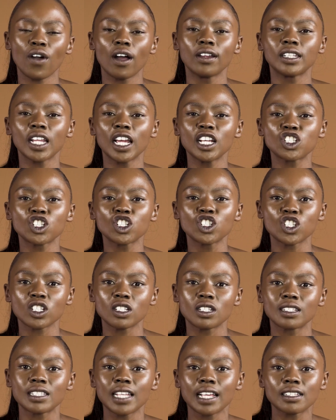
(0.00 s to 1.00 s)
foundation
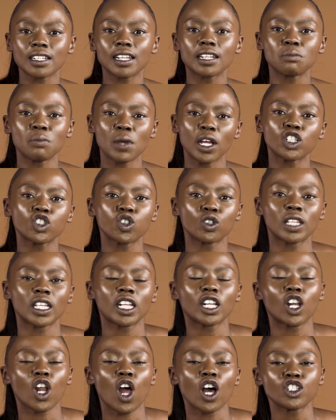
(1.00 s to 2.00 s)
just to settle it, make sure
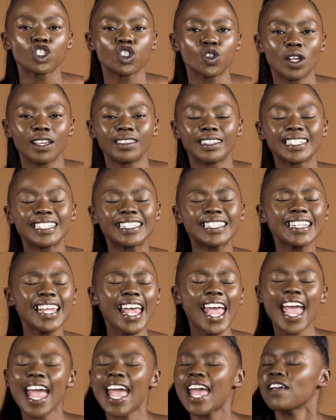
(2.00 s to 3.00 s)
that it lasts during the
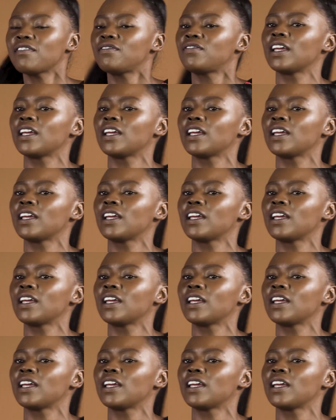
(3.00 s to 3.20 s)
day,